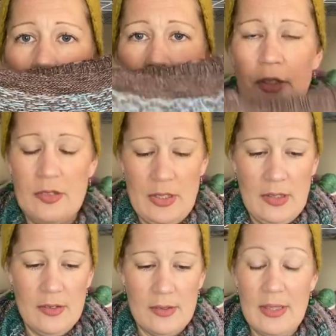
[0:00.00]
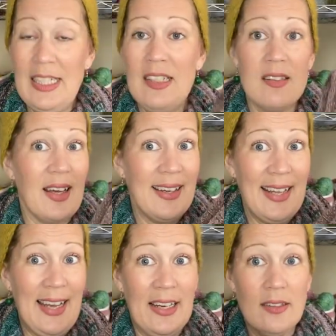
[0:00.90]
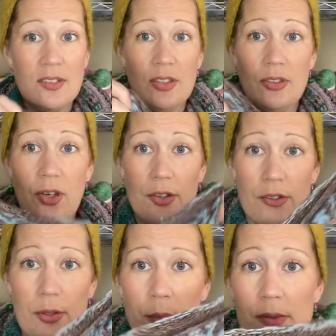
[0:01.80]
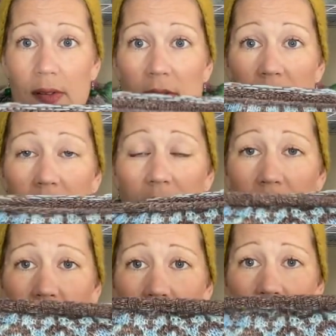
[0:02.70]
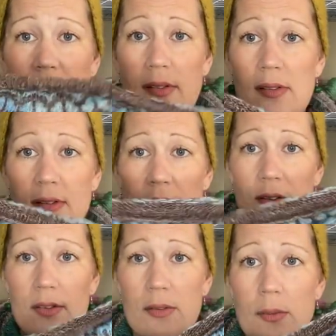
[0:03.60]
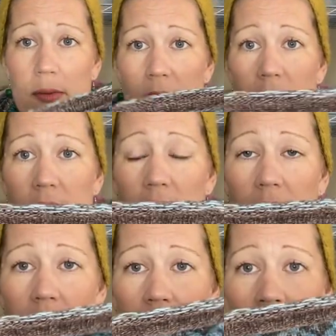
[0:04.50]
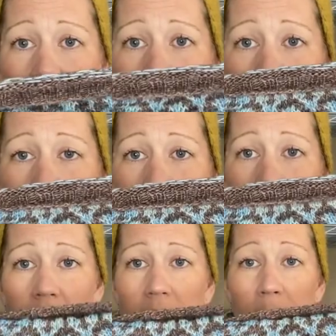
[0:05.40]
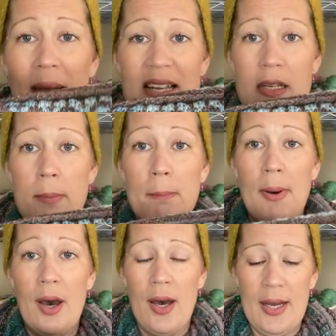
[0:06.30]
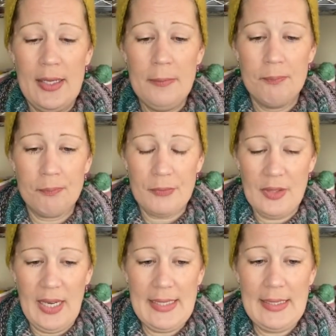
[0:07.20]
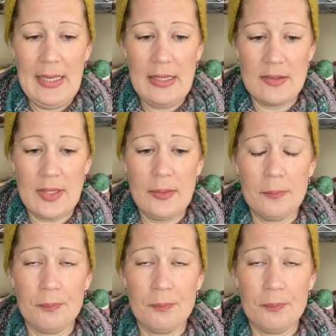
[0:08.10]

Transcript: This is an inside out ghost horses. So this is the ghost horses. It's a pattern by Caitlin Hunter.